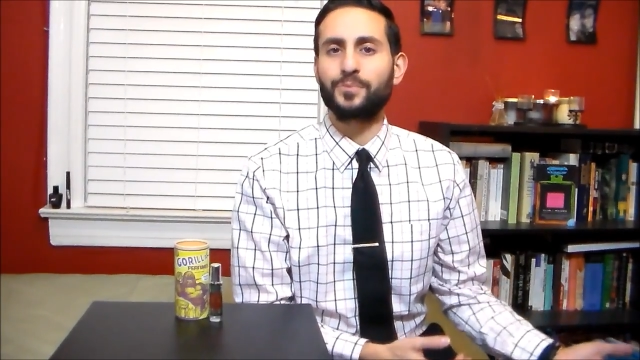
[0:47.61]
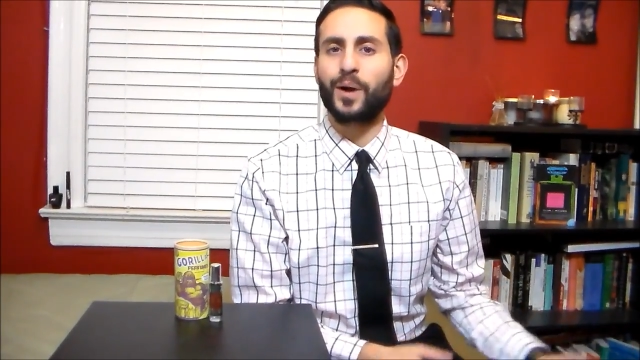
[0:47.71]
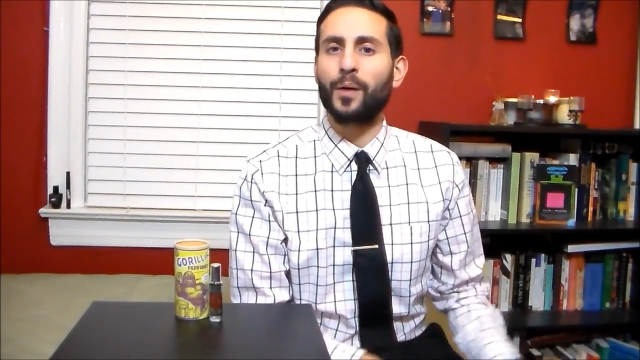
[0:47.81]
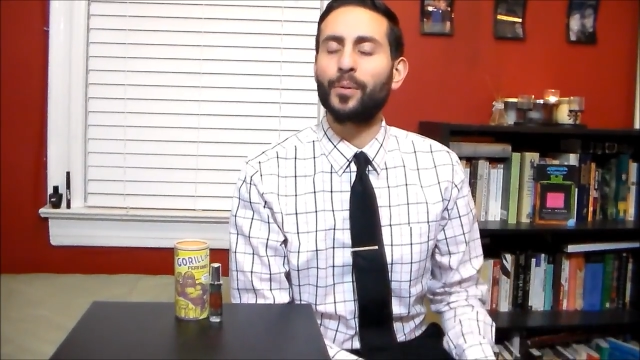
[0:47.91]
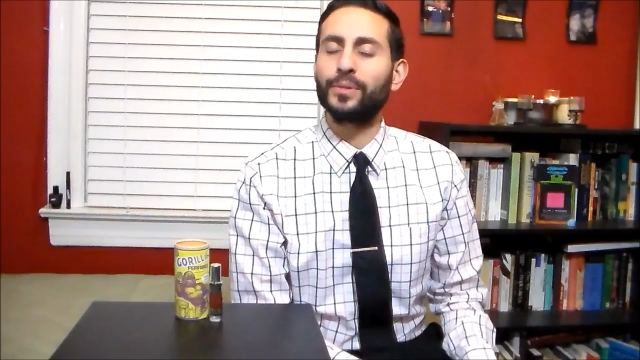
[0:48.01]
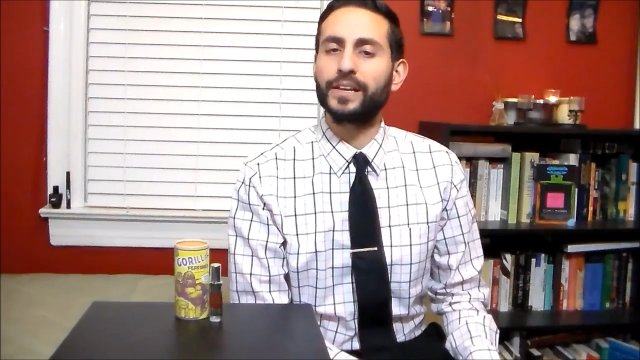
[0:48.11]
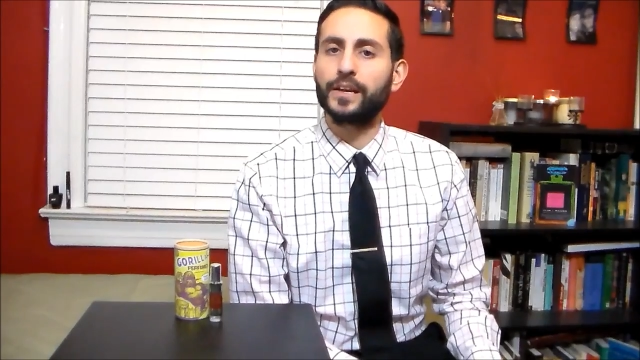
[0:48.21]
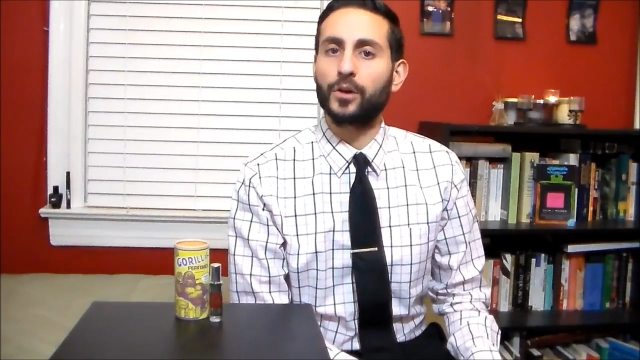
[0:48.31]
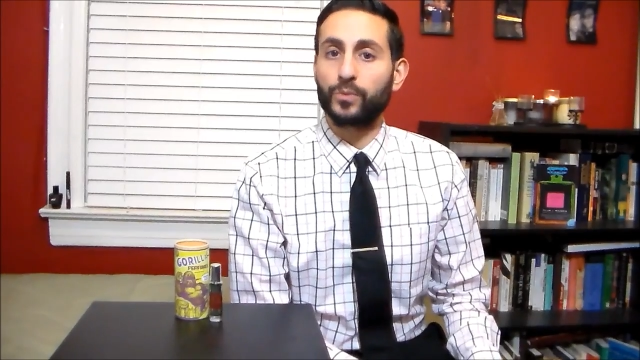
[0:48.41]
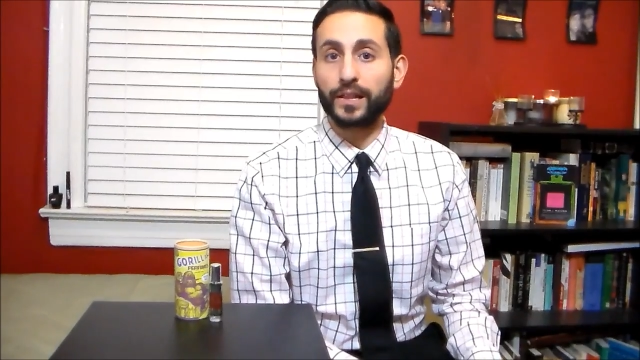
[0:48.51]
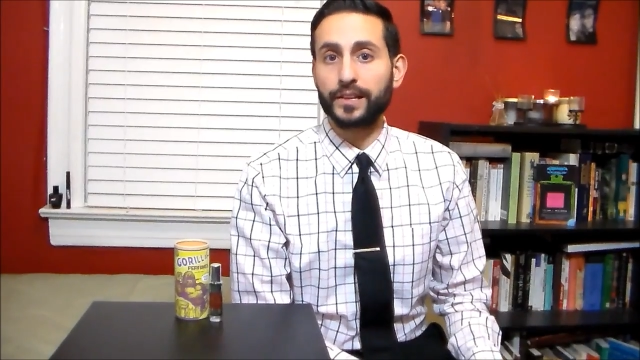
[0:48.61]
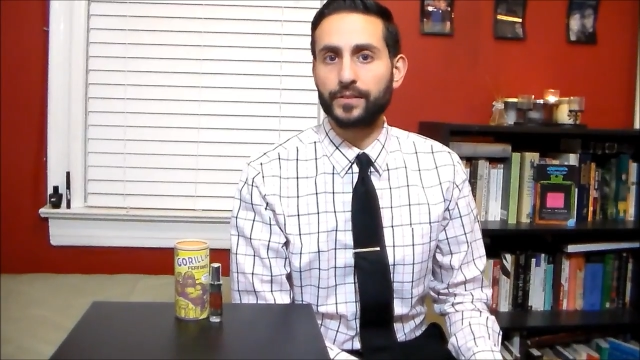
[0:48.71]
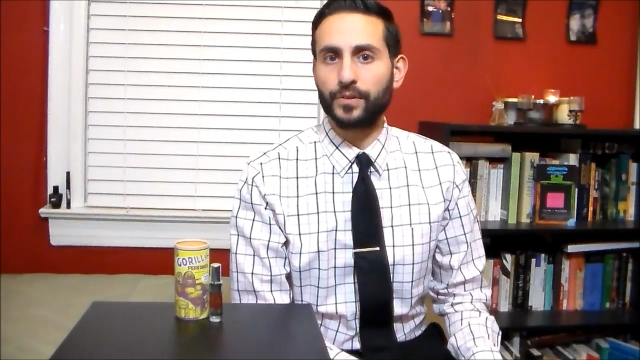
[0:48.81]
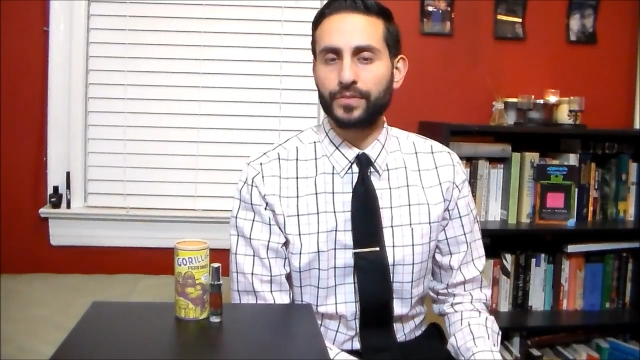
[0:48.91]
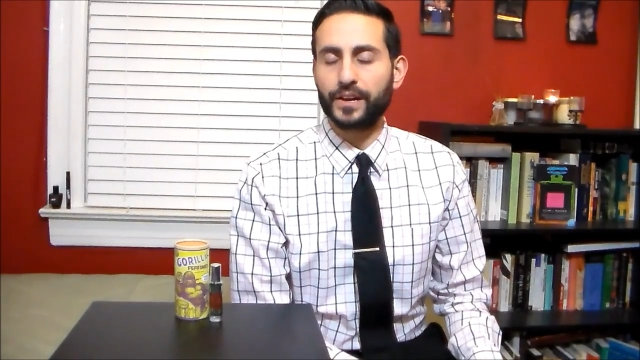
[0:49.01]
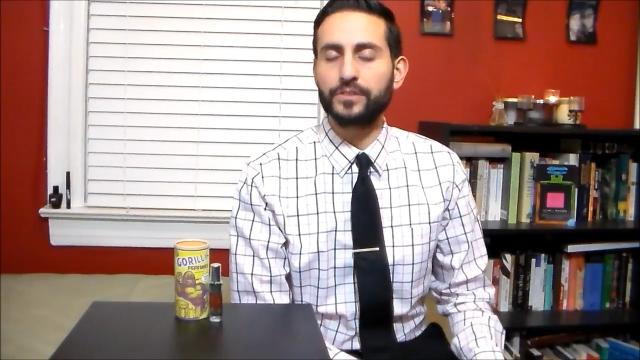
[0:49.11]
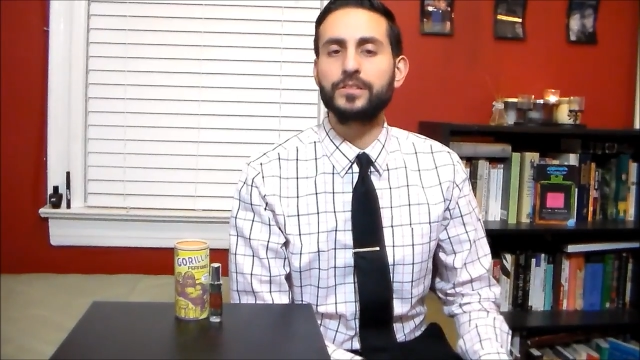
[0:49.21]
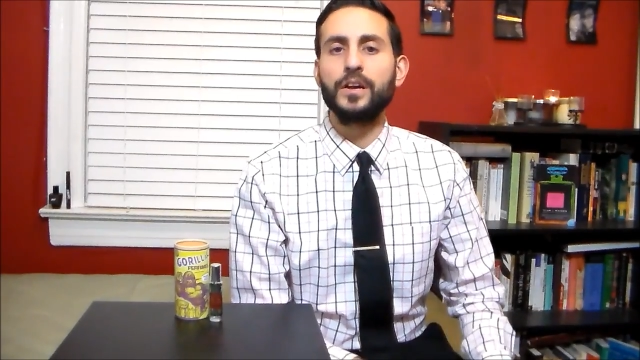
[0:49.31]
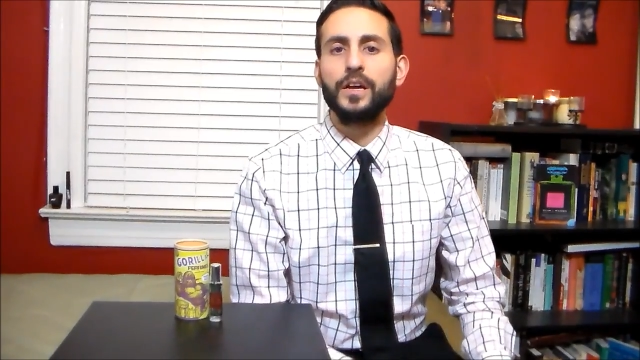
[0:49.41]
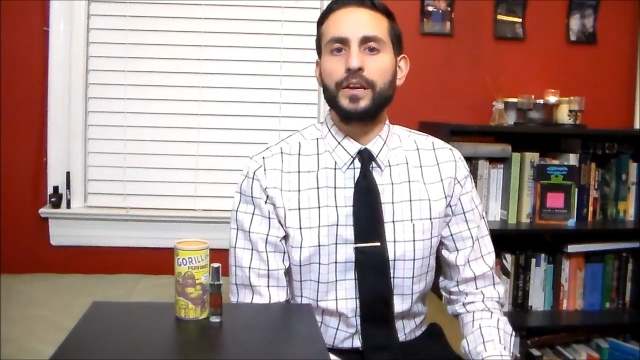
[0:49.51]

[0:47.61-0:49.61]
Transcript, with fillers: is probably likely a relative of theirs.